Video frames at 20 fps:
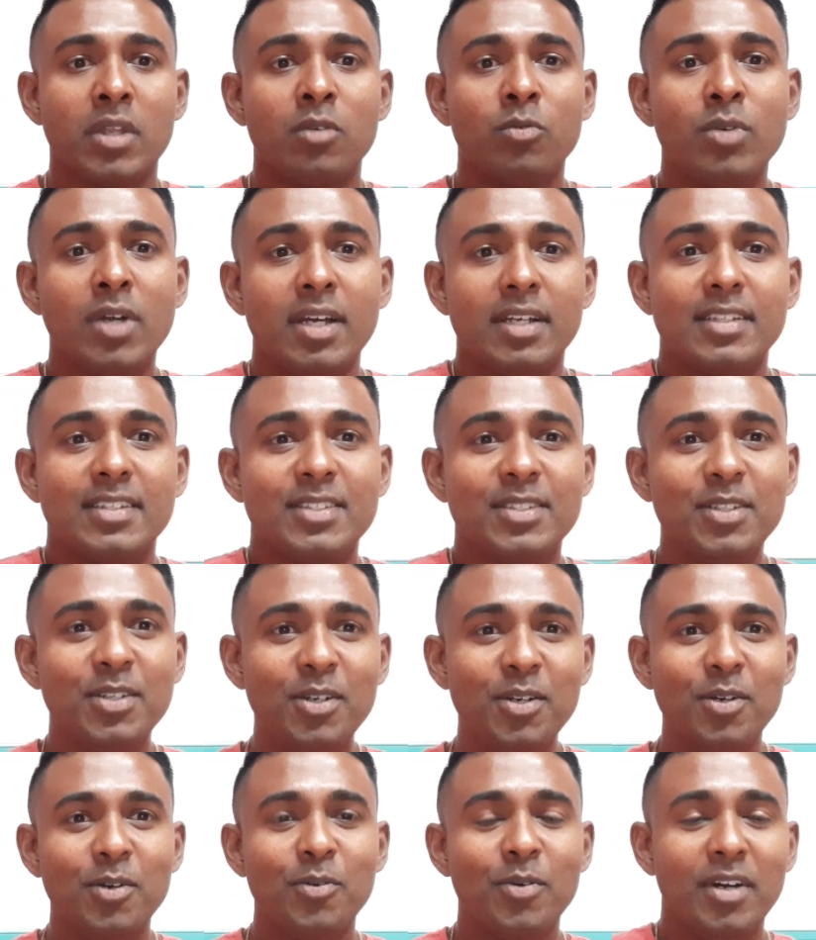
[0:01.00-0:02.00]
Right,
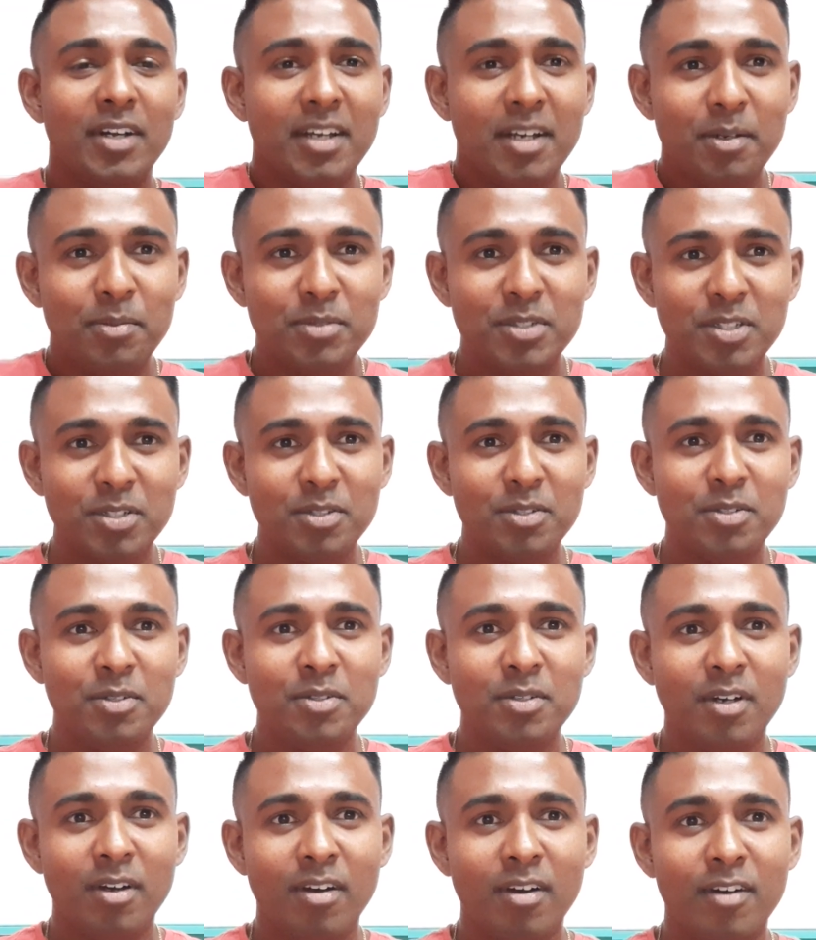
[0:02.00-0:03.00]
so welcome
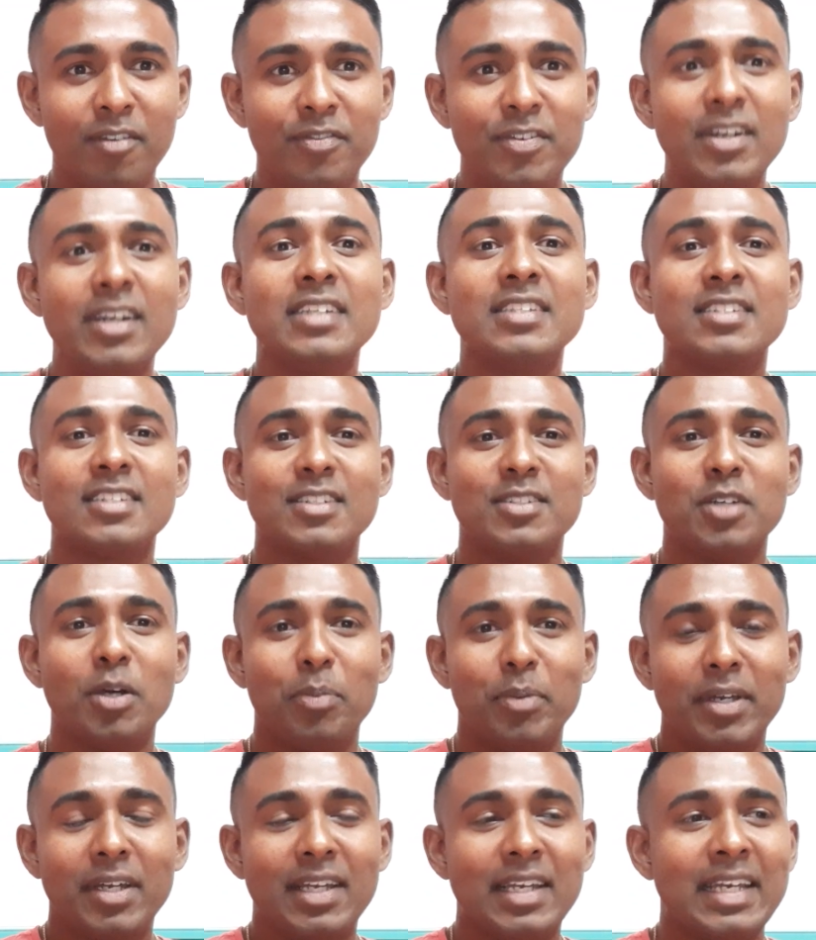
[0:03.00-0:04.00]
to our first
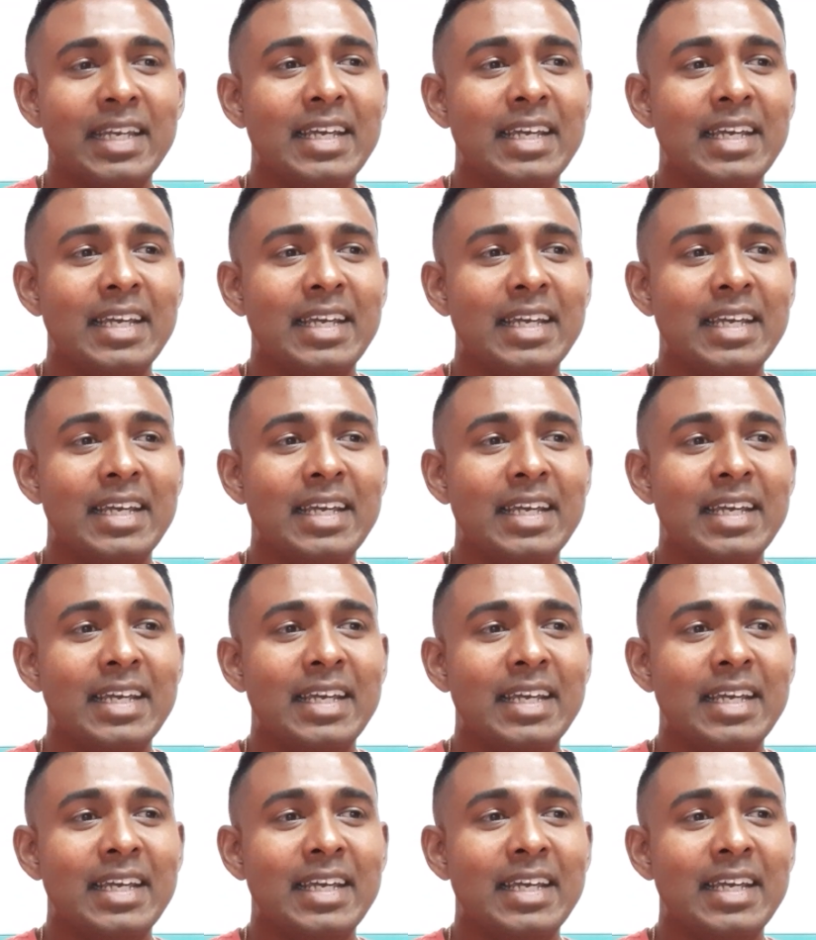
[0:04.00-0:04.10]
topic.